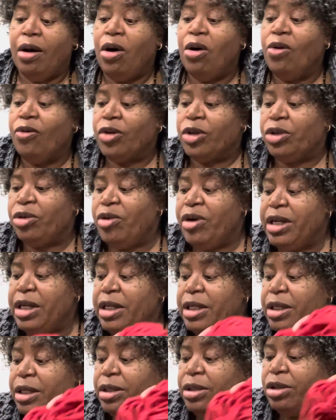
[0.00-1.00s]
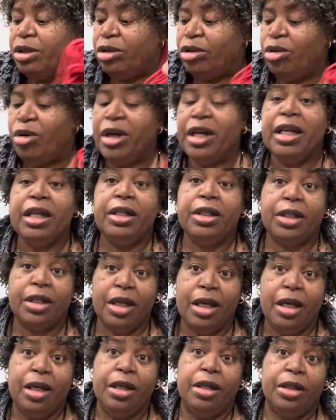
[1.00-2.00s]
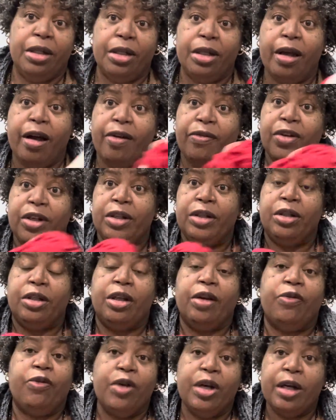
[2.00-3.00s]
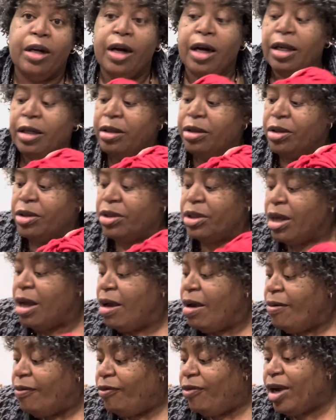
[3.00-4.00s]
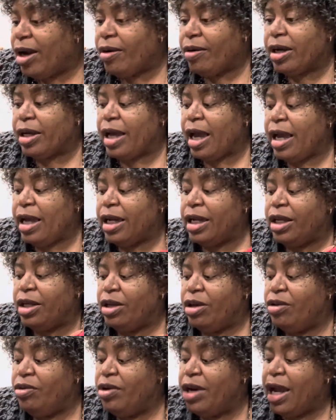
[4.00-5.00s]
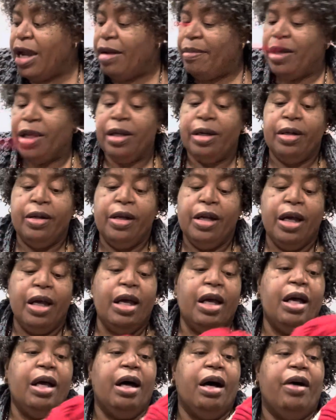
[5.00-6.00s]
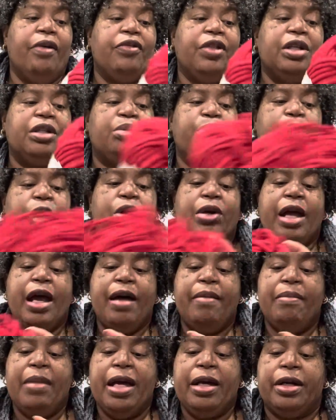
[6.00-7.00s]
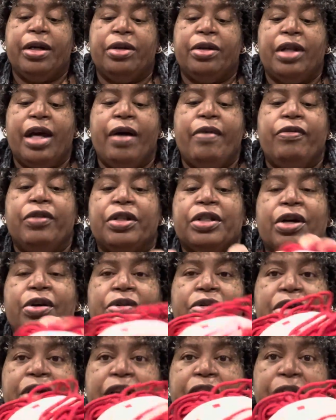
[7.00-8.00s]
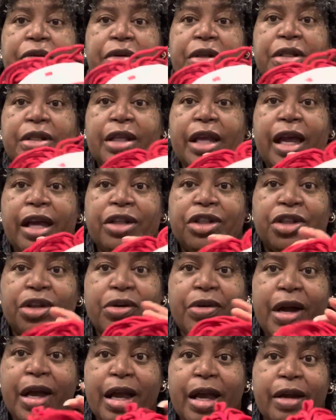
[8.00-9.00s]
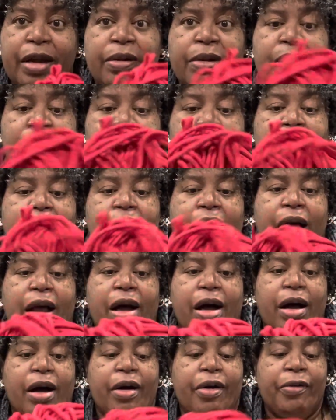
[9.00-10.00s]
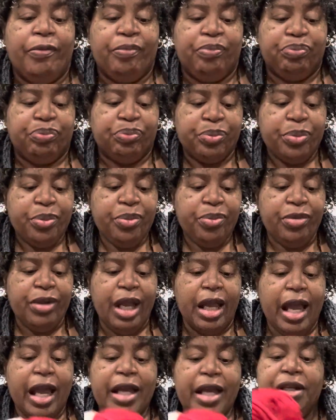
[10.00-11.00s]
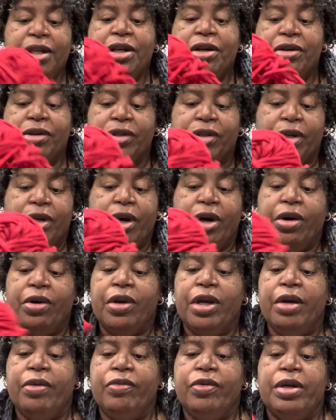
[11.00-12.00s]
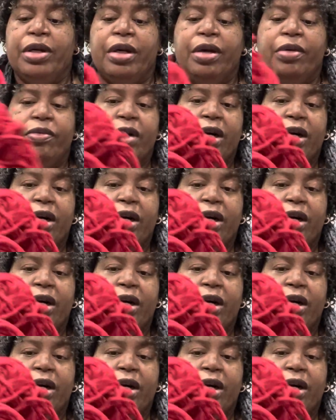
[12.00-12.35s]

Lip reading: over 20 skeins of it, different colors, variegated, you name it, of this Bernat Maker that was on clearance at Joann 8 years ago. It